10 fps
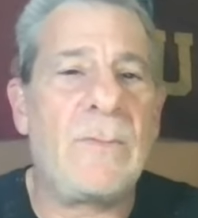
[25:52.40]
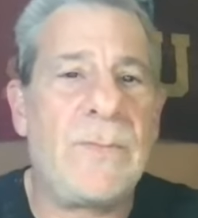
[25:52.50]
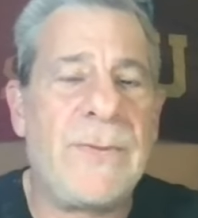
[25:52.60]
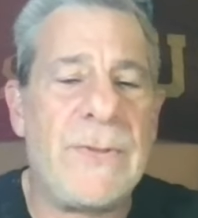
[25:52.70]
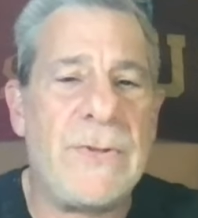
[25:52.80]

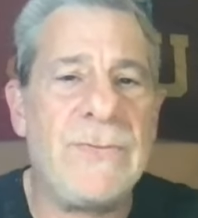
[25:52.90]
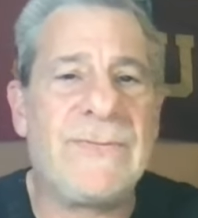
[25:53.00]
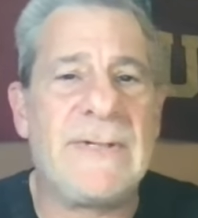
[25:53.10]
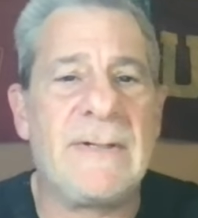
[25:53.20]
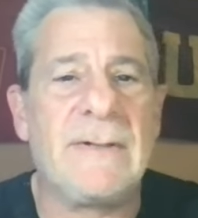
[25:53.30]
with the
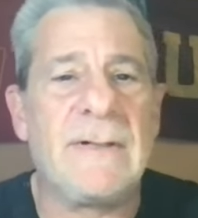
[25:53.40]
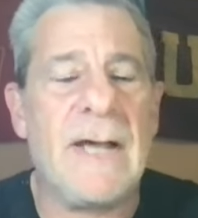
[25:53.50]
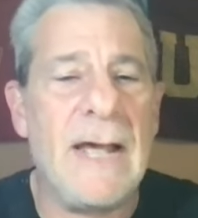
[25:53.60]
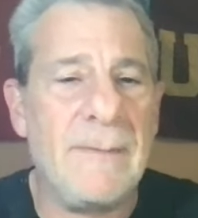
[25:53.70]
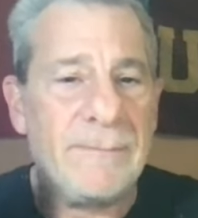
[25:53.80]
Houston
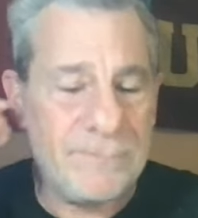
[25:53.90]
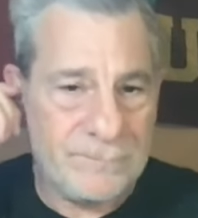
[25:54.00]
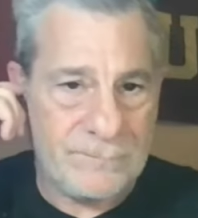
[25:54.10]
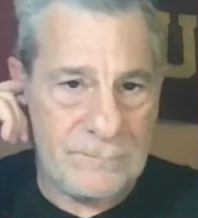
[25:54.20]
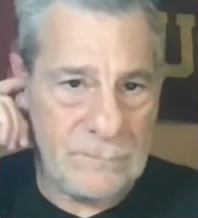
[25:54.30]

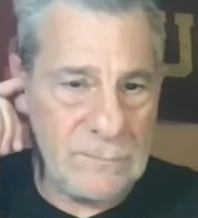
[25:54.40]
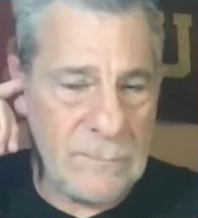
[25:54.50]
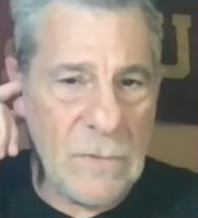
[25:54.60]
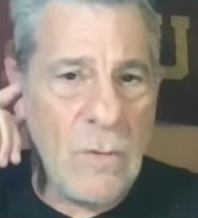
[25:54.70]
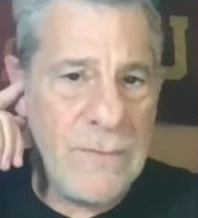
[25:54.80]

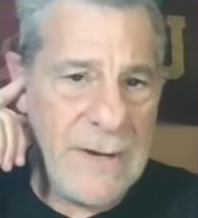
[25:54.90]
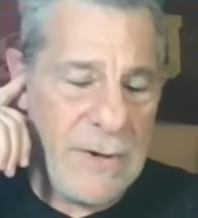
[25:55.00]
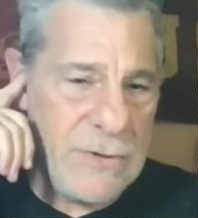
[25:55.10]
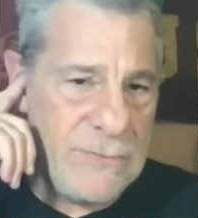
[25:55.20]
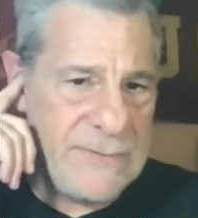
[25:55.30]
over
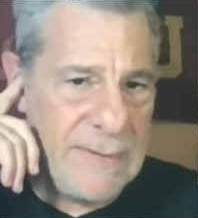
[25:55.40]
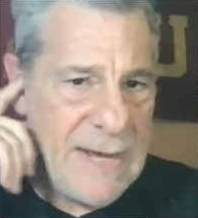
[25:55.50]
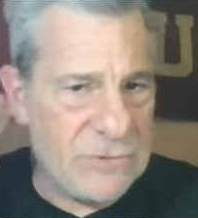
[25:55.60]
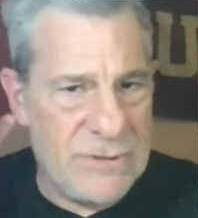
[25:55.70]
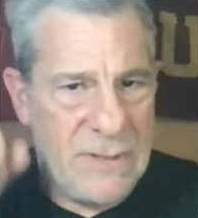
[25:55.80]
there at Houston
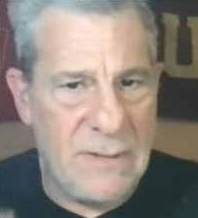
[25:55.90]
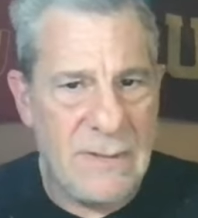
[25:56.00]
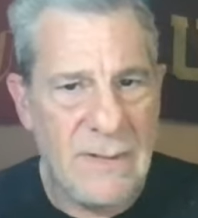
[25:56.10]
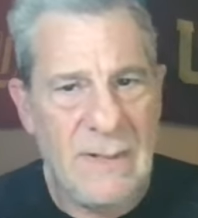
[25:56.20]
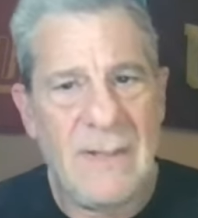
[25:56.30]
last year,
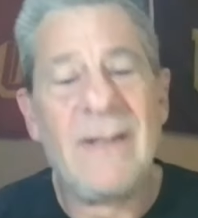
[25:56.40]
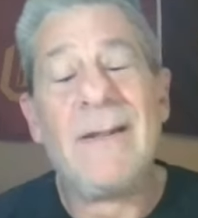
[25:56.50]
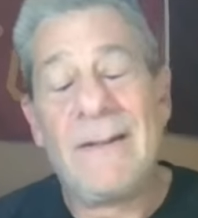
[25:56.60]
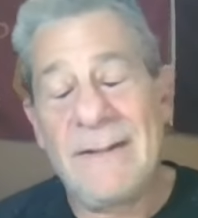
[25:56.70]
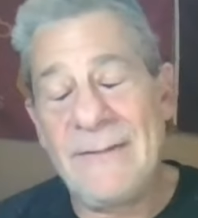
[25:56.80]

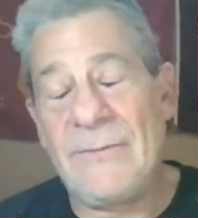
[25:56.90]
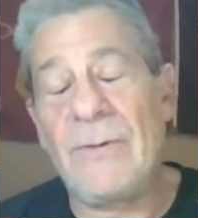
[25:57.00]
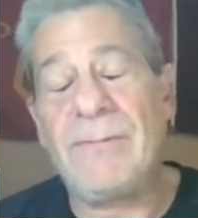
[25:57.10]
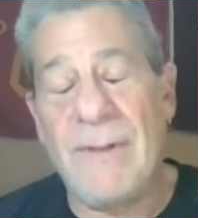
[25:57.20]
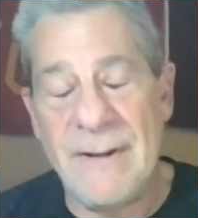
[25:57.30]
he's
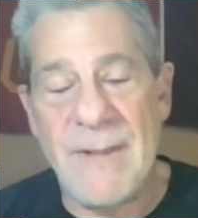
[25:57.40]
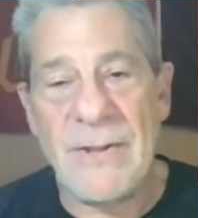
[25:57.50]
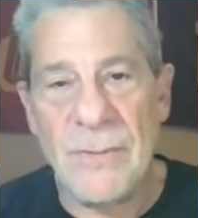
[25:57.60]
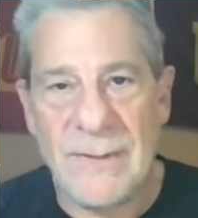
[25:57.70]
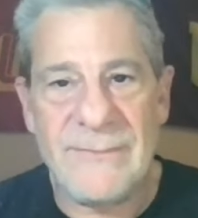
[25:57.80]
heard plenty
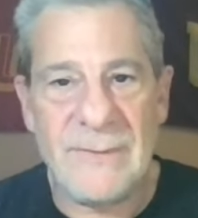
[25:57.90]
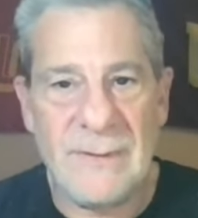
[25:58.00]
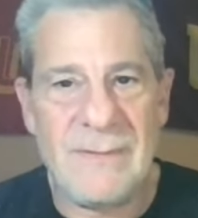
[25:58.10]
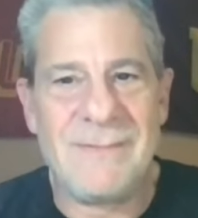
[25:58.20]
about USC.